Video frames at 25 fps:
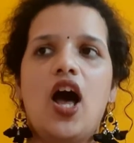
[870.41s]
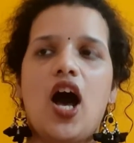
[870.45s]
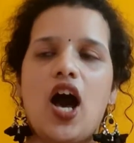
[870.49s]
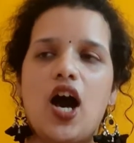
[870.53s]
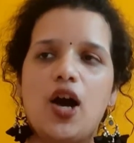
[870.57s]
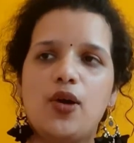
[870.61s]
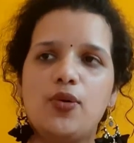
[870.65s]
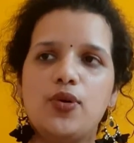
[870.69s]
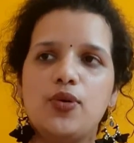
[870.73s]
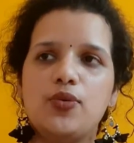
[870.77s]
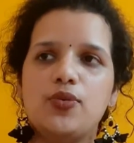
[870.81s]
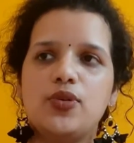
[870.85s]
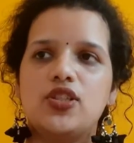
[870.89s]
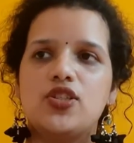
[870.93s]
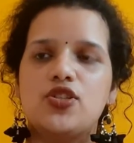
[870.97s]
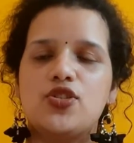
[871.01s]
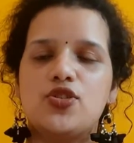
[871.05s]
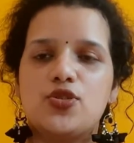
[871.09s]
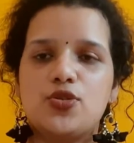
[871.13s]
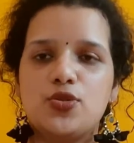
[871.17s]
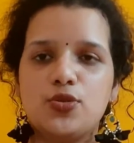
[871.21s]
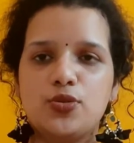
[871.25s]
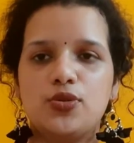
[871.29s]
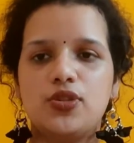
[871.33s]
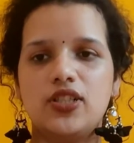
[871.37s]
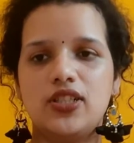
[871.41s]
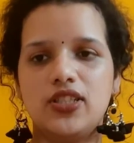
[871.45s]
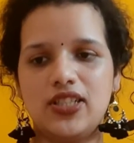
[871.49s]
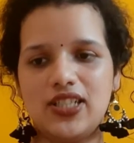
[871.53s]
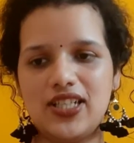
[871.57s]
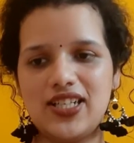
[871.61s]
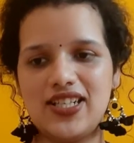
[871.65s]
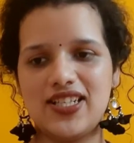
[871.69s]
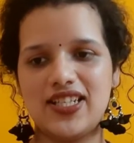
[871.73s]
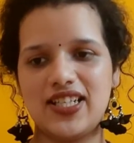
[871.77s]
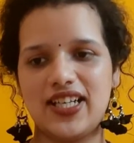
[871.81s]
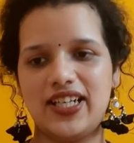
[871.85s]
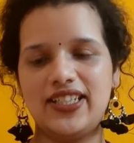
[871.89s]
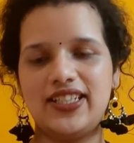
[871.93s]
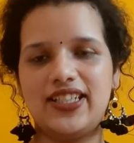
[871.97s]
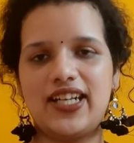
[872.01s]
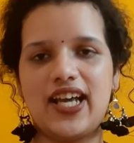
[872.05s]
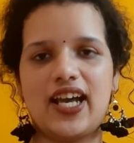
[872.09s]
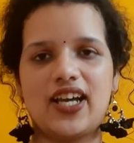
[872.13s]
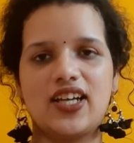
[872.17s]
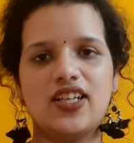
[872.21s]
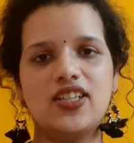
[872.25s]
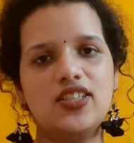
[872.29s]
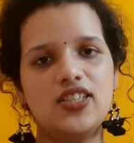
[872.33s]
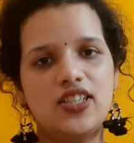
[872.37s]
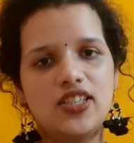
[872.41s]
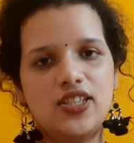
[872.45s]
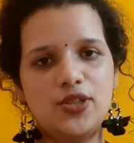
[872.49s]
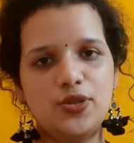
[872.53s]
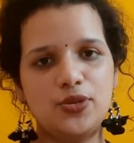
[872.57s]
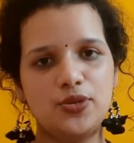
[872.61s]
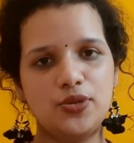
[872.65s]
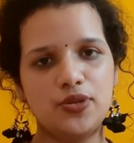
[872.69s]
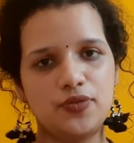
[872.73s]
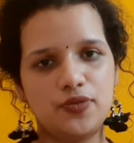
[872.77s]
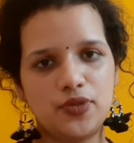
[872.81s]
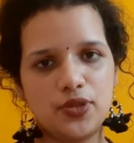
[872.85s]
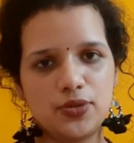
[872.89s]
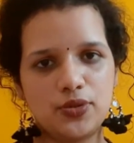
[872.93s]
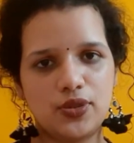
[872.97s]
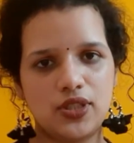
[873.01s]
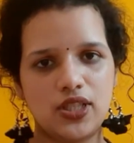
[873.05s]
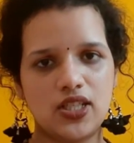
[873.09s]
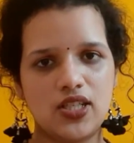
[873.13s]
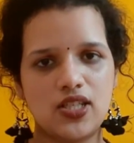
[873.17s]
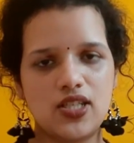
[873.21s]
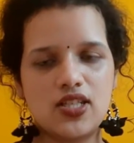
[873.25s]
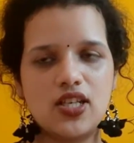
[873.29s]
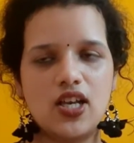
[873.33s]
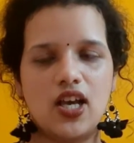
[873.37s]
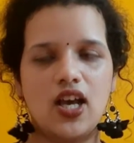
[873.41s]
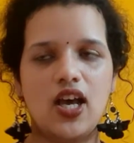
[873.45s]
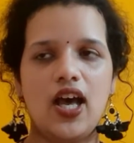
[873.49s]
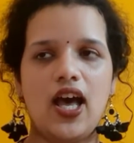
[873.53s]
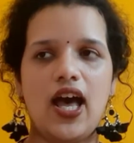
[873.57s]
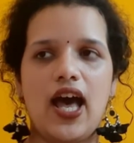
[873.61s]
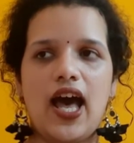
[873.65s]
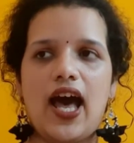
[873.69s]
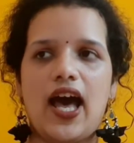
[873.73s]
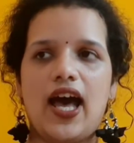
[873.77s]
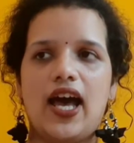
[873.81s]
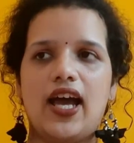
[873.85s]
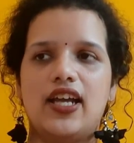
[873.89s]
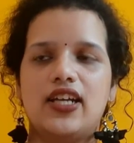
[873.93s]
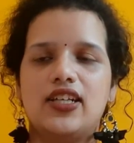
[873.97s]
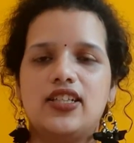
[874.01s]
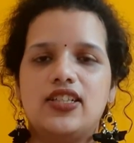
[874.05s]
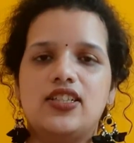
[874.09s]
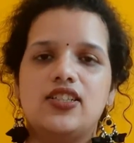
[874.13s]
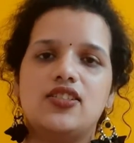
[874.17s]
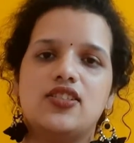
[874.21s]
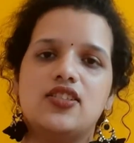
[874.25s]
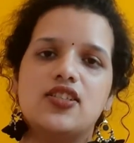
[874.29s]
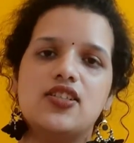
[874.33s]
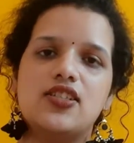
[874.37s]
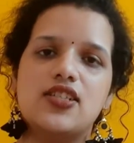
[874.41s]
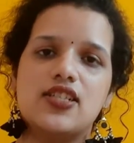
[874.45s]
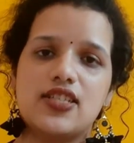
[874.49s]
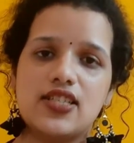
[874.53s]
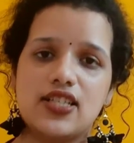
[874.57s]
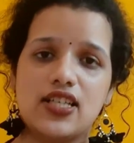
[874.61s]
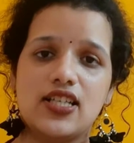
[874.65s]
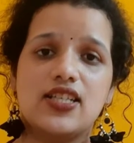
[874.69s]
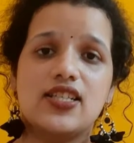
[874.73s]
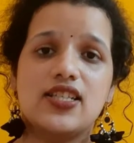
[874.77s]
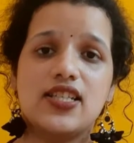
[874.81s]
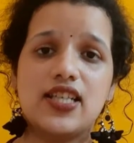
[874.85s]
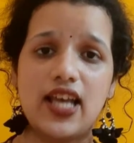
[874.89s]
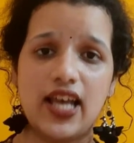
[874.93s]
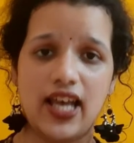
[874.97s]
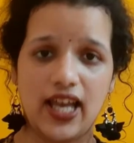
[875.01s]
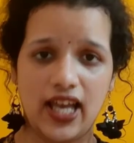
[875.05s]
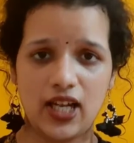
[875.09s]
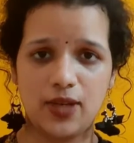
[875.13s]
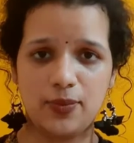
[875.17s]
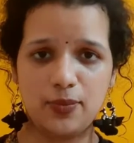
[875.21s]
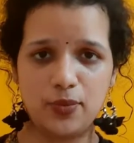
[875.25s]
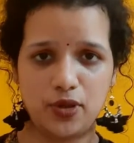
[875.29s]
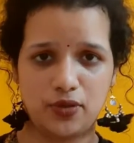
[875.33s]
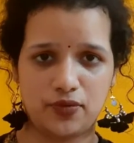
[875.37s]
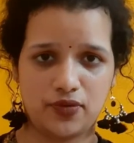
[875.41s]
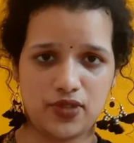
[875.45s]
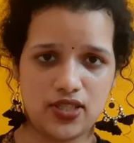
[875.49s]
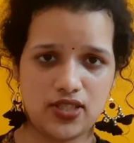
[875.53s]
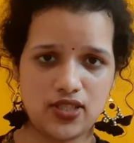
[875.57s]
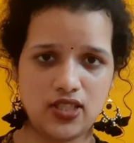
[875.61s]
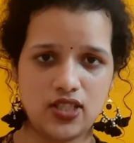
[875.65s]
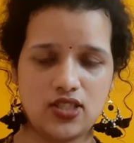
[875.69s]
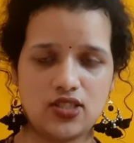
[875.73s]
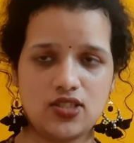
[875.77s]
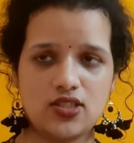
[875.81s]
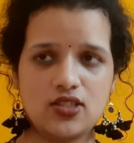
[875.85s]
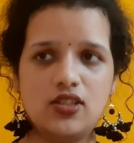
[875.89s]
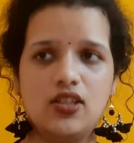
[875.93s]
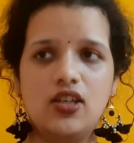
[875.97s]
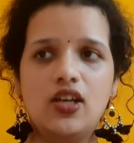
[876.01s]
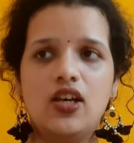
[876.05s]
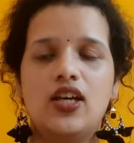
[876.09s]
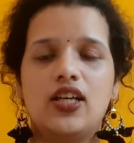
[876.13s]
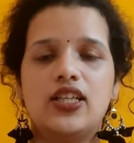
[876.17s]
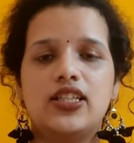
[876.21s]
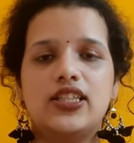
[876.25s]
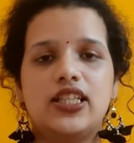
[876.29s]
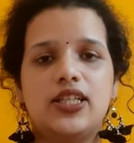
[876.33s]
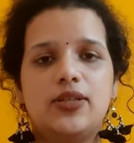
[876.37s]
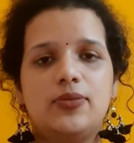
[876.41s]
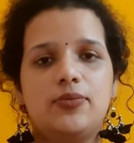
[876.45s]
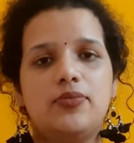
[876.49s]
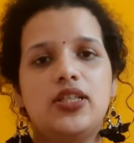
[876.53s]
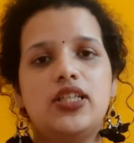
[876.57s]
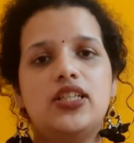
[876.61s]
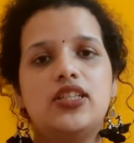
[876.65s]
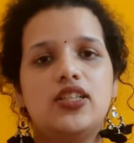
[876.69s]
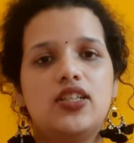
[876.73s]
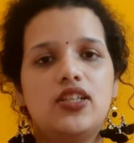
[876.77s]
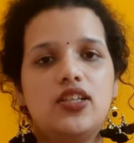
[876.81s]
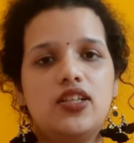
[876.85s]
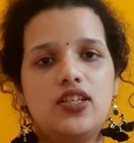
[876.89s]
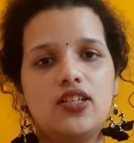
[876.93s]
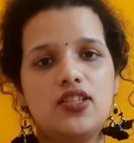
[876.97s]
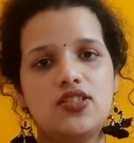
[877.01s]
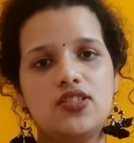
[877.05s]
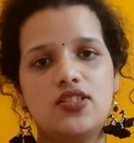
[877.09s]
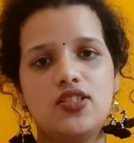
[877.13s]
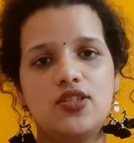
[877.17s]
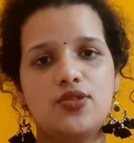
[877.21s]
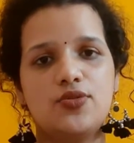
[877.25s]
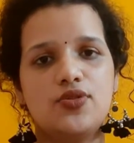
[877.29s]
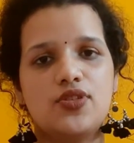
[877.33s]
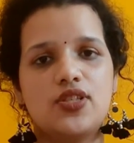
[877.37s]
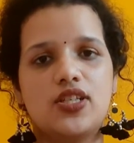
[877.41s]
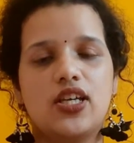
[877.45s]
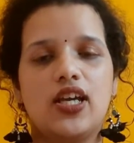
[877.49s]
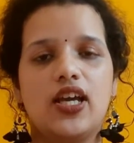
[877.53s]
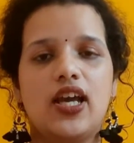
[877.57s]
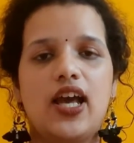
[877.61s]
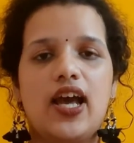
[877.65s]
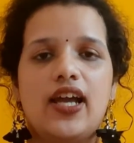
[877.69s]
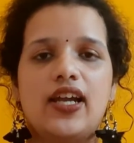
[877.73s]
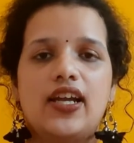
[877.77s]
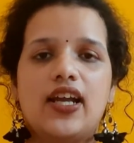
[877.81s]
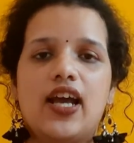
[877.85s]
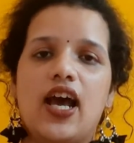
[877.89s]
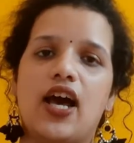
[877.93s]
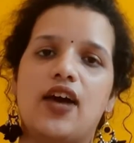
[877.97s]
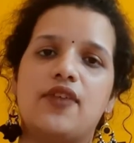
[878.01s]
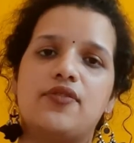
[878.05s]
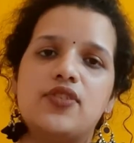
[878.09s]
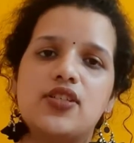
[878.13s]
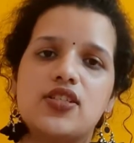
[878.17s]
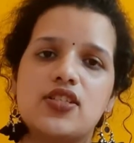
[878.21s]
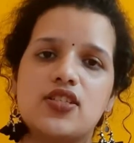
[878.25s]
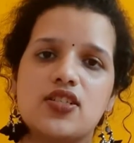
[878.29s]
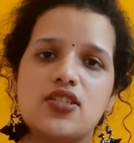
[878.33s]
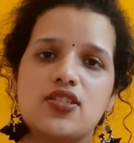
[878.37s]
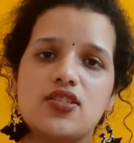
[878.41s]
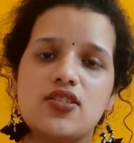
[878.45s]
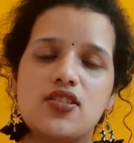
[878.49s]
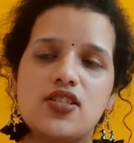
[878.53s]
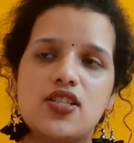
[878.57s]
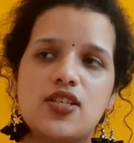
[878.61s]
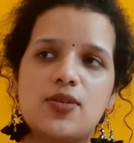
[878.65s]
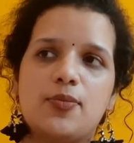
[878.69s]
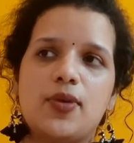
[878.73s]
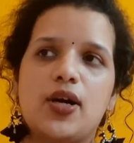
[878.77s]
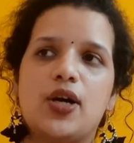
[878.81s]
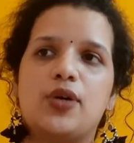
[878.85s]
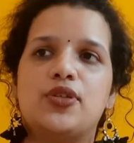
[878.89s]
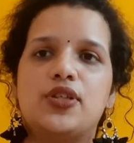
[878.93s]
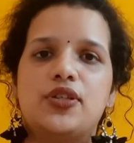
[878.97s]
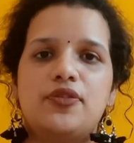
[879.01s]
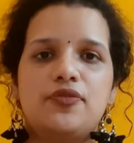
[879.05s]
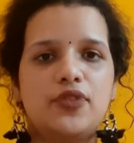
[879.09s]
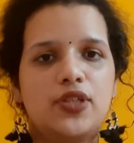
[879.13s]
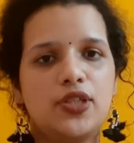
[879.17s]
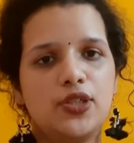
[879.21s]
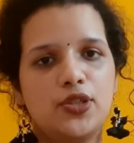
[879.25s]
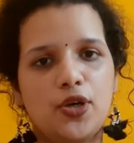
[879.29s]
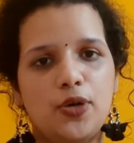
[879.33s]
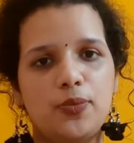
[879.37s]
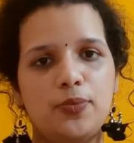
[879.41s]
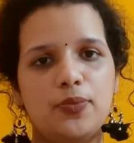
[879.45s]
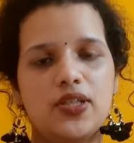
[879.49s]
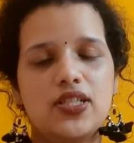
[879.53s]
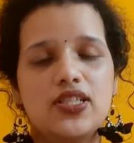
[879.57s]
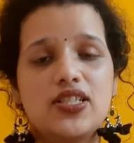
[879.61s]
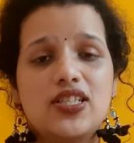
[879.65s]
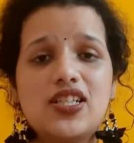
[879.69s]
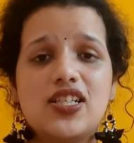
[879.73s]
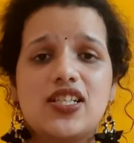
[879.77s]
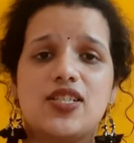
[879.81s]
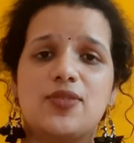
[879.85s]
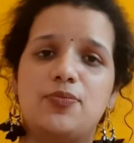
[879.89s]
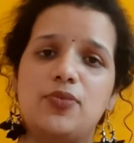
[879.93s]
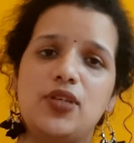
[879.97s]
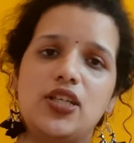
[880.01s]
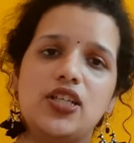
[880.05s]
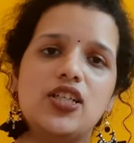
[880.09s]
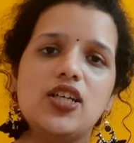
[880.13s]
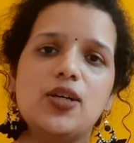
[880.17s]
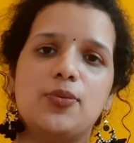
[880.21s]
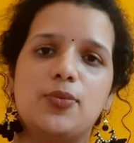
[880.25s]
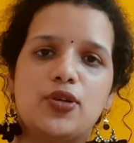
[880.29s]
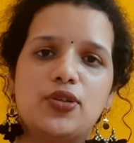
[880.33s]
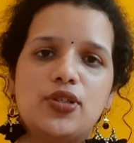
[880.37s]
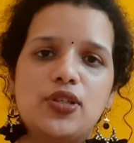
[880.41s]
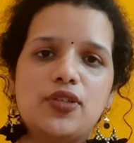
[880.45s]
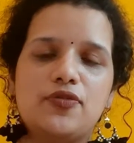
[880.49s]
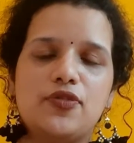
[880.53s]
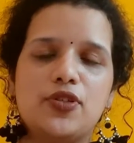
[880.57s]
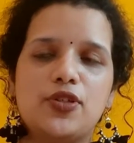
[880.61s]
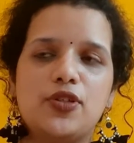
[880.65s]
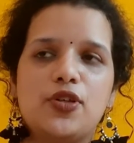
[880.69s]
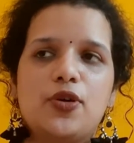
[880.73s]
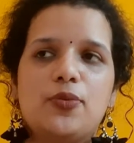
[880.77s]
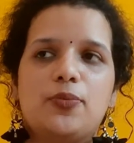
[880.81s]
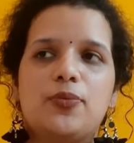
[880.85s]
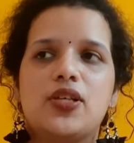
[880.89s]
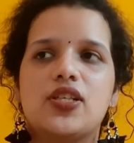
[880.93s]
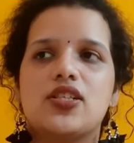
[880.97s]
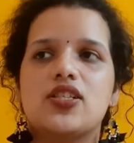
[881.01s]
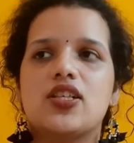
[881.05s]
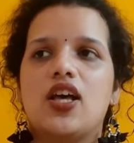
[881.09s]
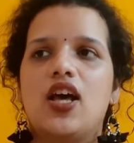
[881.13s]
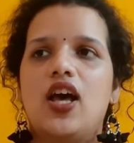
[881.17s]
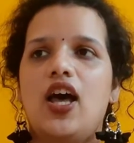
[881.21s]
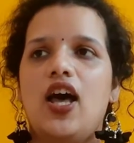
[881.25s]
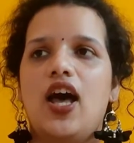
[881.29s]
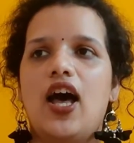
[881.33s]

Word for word: however the student is entangled into a few things and he really seeks help of his teacher they meet each tuesday and have discussions about different topics they speak about different topics